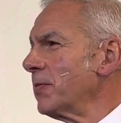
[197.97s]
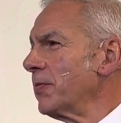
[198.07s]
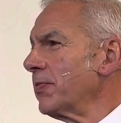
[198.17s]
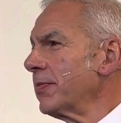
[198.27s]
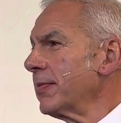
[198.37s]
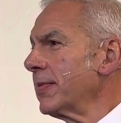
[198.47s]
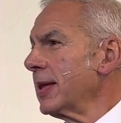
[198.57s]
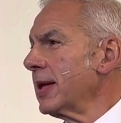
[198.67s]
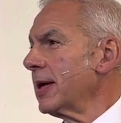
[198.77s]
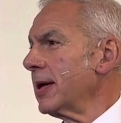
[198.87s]

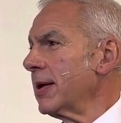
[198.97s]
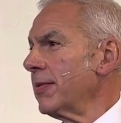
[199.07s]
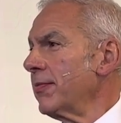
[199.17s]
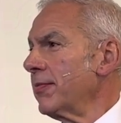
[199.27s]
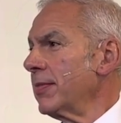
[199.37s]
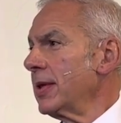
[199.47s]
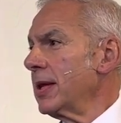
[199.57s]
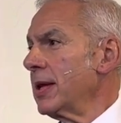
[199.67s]
[no speech]